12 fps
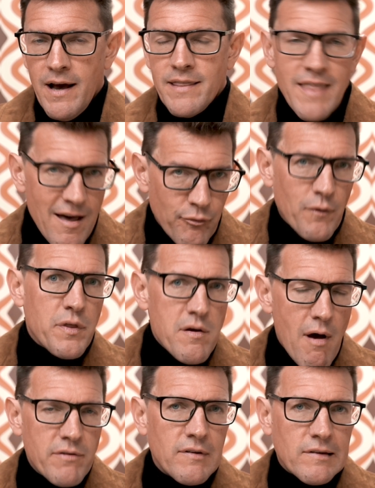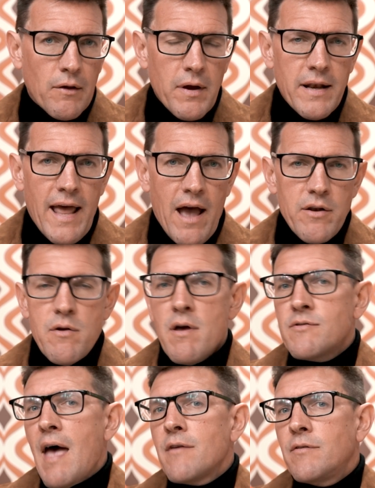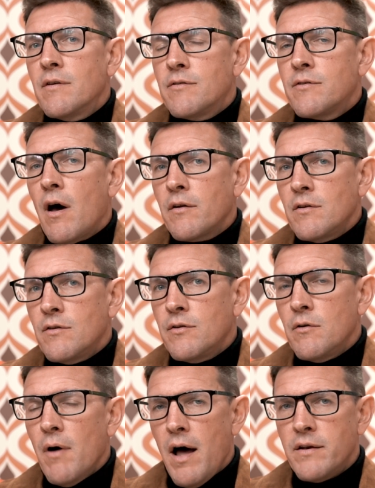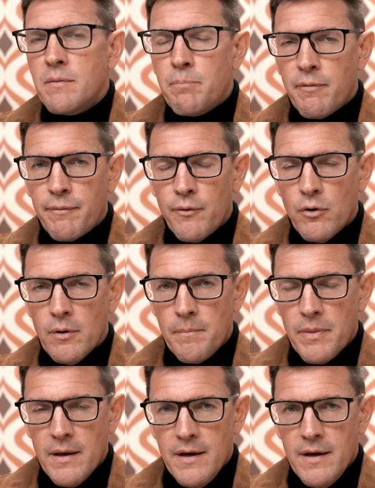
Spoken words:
and therefore if the US is slowing down, US assets starting to underperform.